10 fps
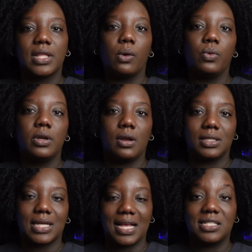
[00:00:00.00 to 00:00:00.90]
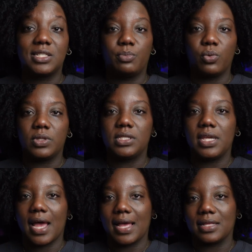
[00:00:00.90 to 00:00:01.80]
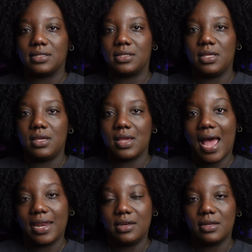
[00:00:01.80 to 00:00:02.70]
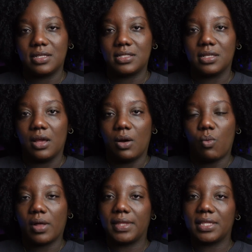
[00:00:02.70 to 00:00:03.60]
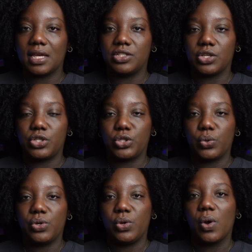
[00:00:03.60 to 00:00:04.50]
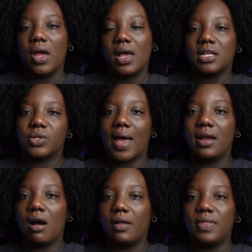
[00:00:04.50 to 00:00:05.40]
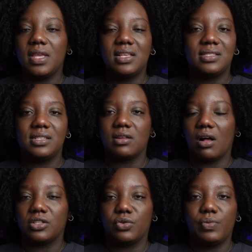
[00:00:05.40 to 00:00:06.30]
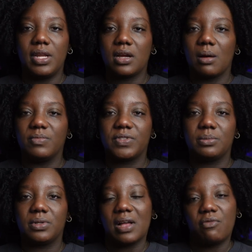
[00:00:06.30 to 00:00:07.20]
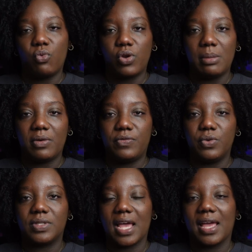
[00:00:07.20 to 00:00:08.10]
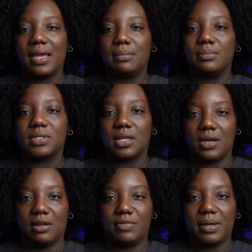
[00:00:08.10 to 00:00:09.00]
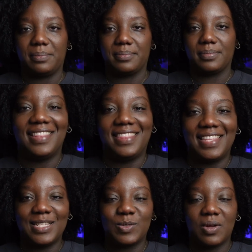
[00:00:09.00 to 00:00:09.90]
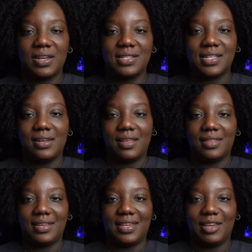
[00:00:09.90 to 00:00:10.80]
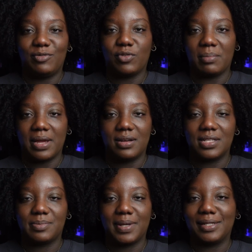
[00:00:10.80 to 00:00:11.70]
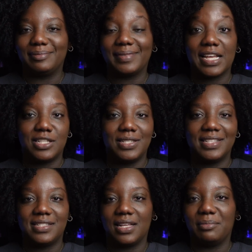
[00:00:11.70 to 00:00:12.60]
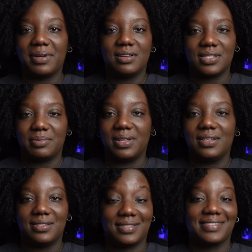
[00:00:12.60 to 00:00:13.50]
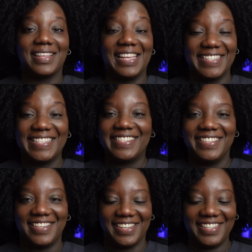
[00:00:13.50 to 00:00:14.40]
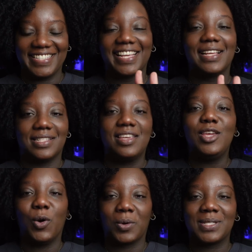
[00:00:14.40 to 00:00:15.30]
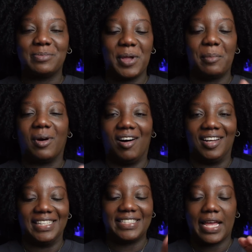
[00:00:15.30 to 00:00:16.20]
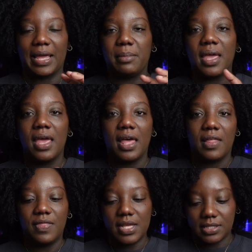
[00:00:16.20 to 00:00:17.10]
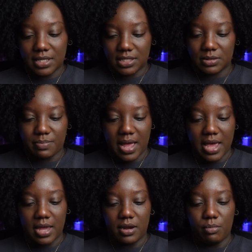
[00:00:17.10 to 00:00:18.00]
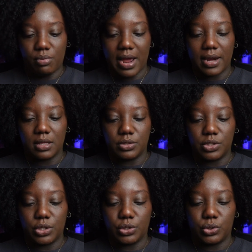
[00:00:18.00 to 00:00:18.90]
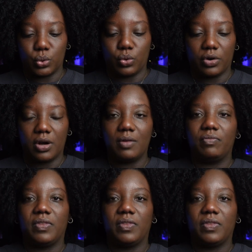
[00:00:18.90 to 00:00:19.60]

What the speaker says: that were not as sporty as the Adidas one that I just showed you. So I got these. These are also really comfortable. I've worn them a few times. I love them. This one is another gift from my husband. As you can tell, my husband is into sneakers, so he hooks me up all the time. This is by the brand Diodora.